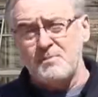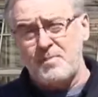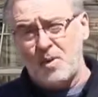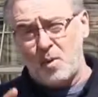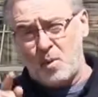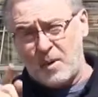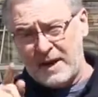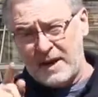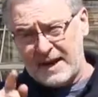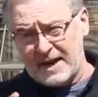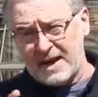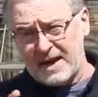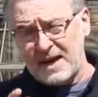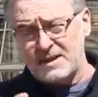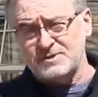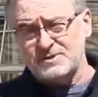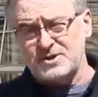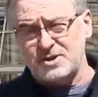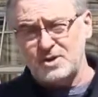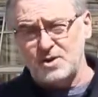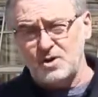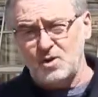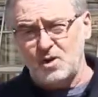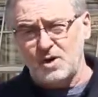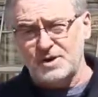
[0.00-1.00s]
But when it
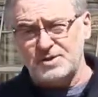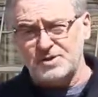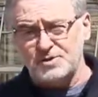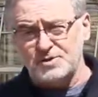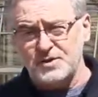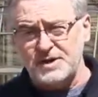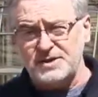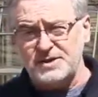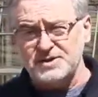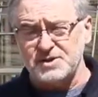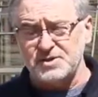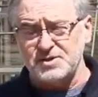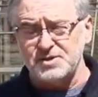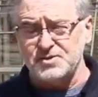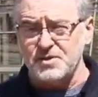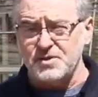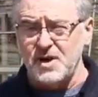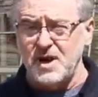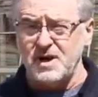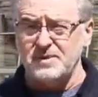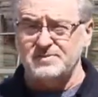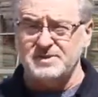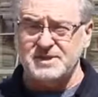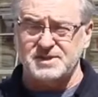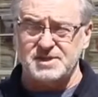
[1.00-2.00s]
comes to your trees and
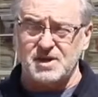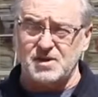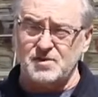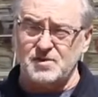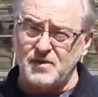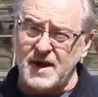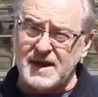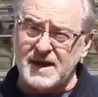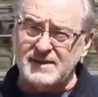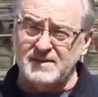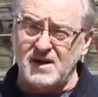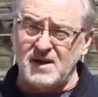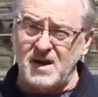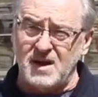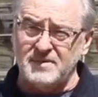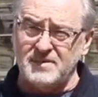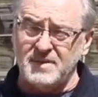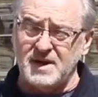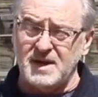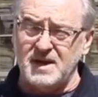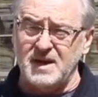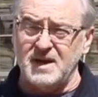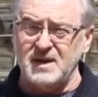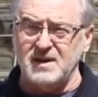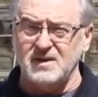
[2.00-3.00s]
shrubs, it's a great
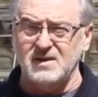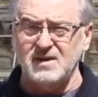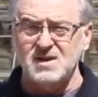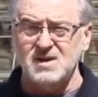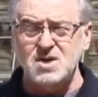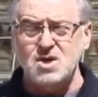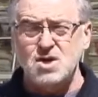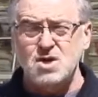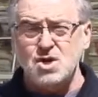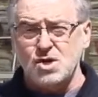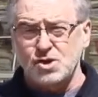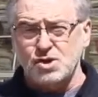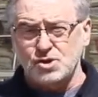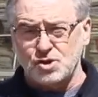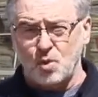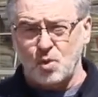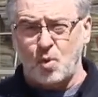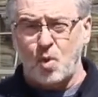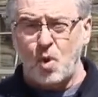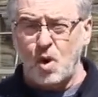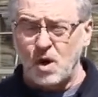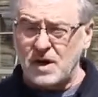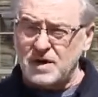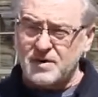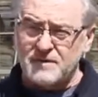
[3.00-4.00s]
time of year to
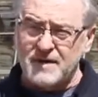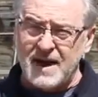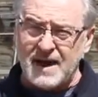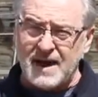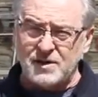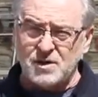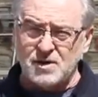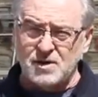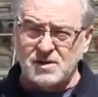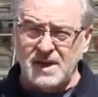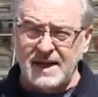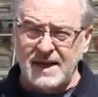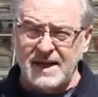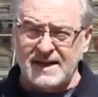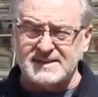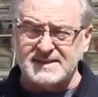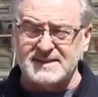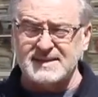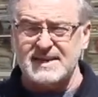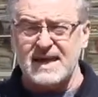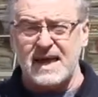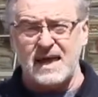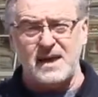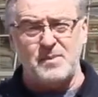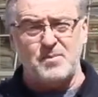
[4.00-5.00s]
walk around your
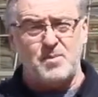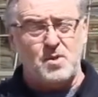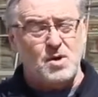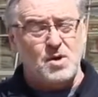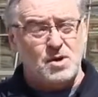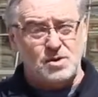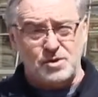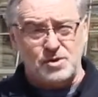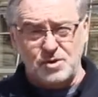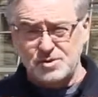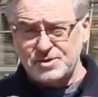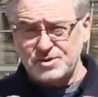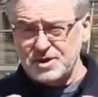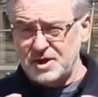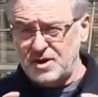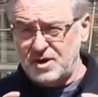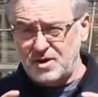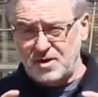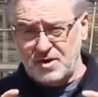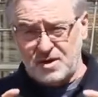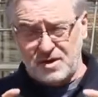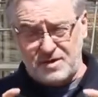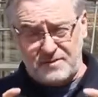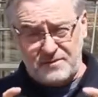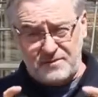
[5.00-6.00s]
landscape using
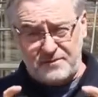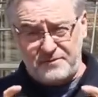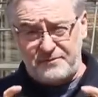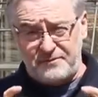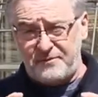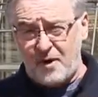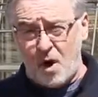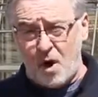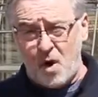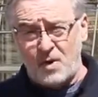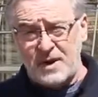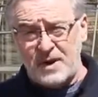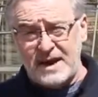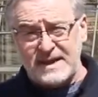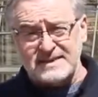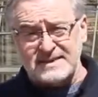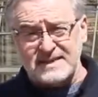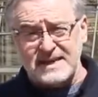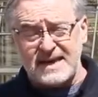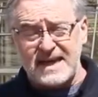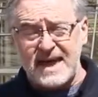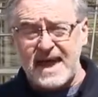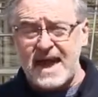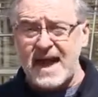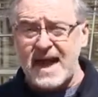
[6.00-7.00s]
your phone
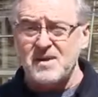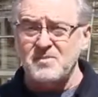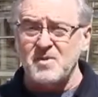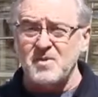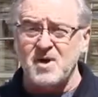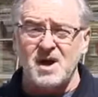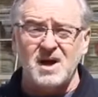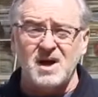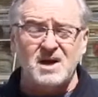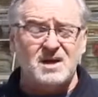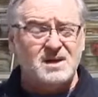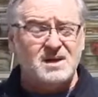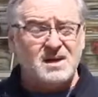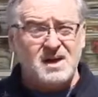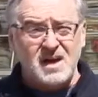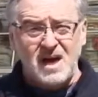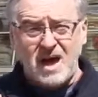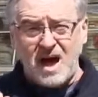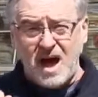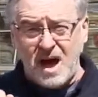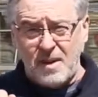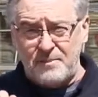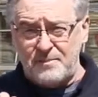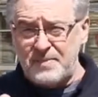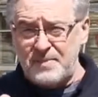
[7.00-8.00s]
as a camera,
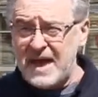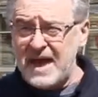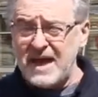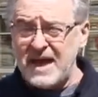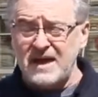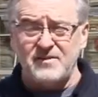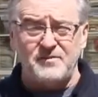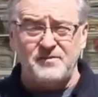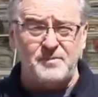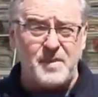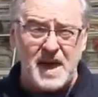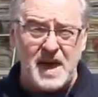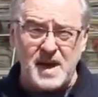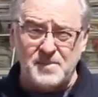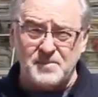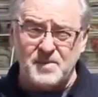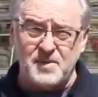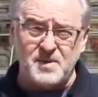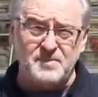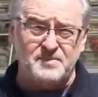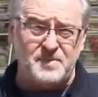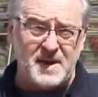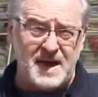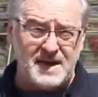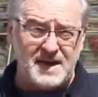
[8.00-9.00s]
a pad of
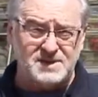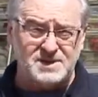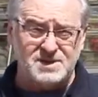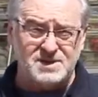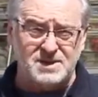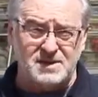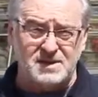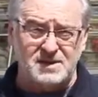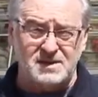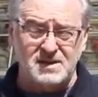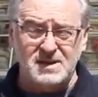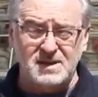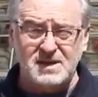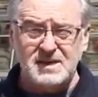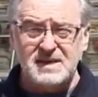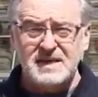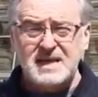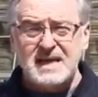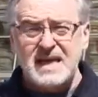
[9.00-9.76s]
paper and pencil.